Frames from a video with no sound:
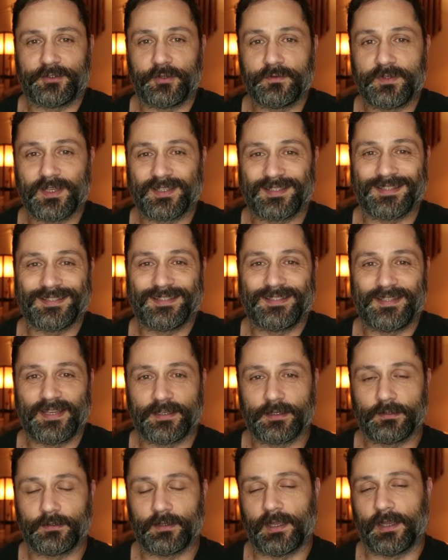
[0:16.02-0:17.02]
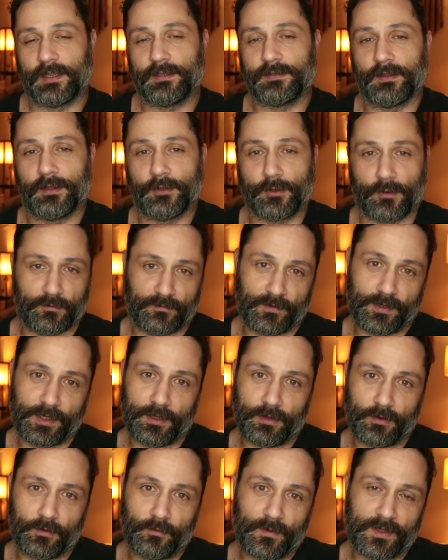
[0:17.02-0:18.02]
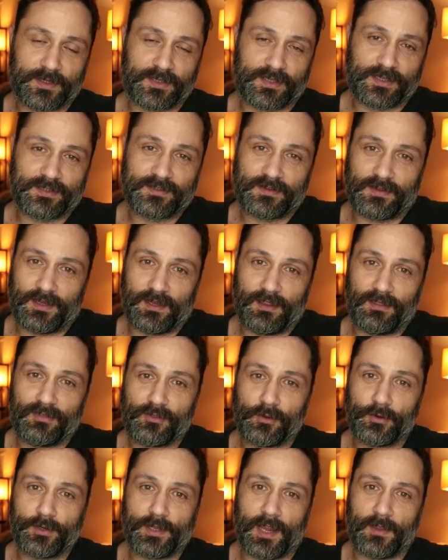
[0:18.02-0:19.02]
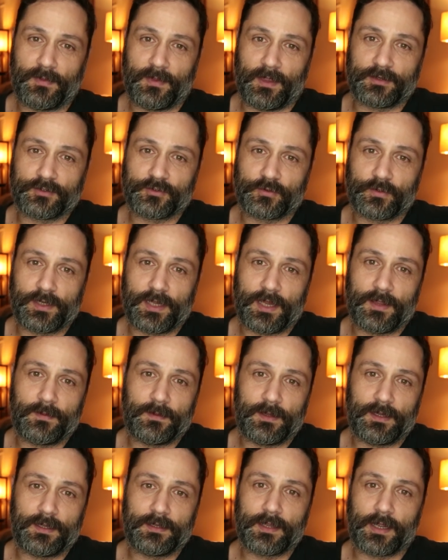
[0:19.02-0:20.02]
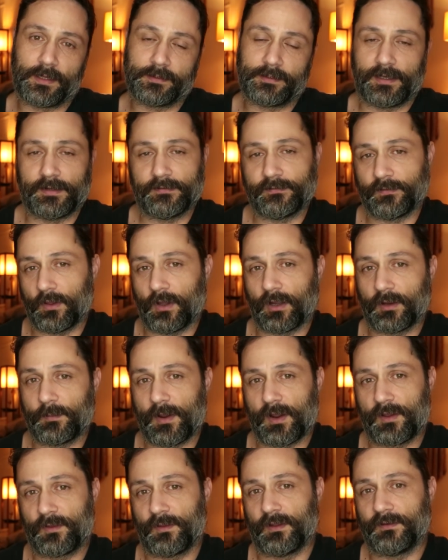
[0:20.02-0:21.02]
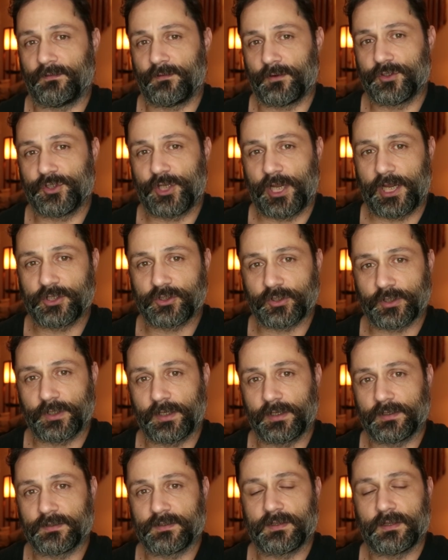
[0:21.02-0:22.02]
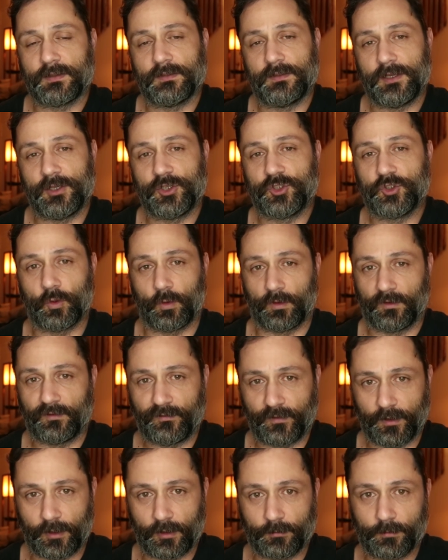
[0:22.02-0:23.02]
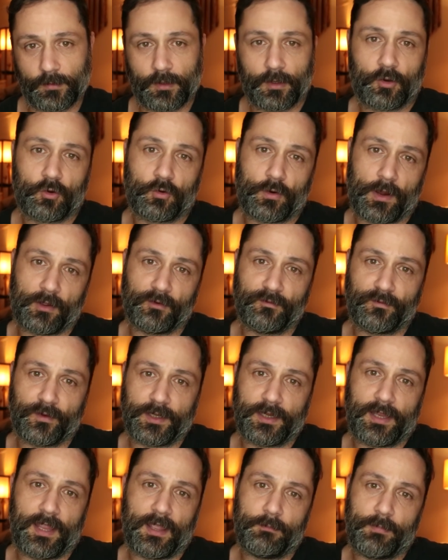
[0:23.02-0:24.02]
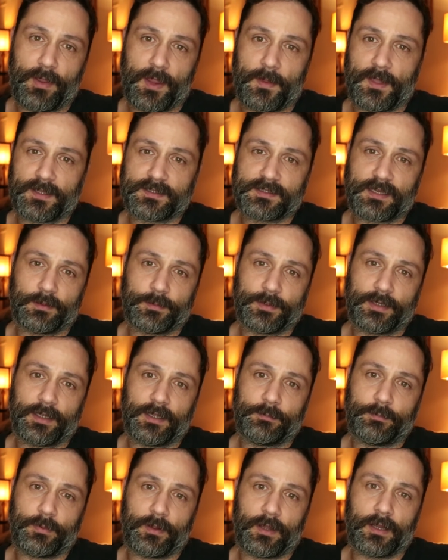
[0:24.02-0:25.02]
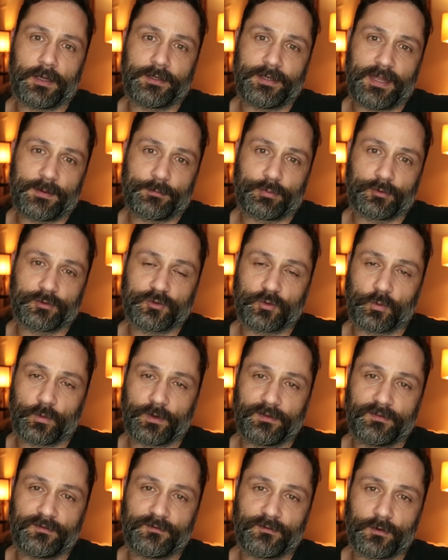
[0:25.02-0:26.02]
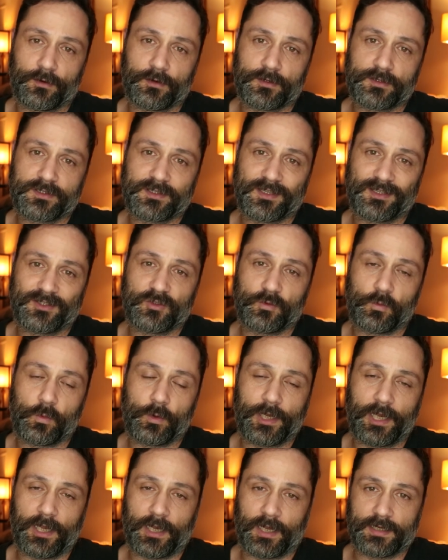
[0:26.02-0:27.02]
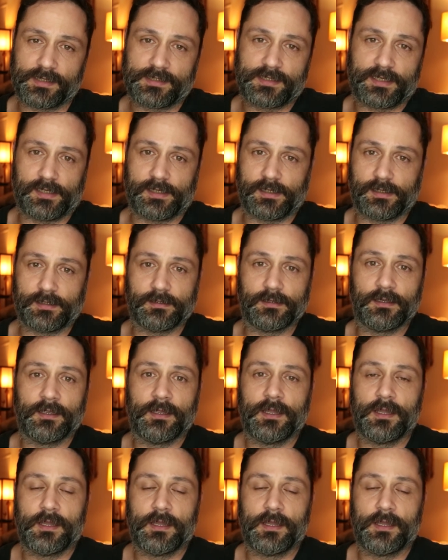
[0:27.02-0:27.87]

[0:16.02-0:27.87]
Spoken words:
to Distant Signal and another video. This is the 38th entry in the 90-day vlog marathon for Changelings, the short film crowdfunding campaign that's coming up on April 21st, 2019.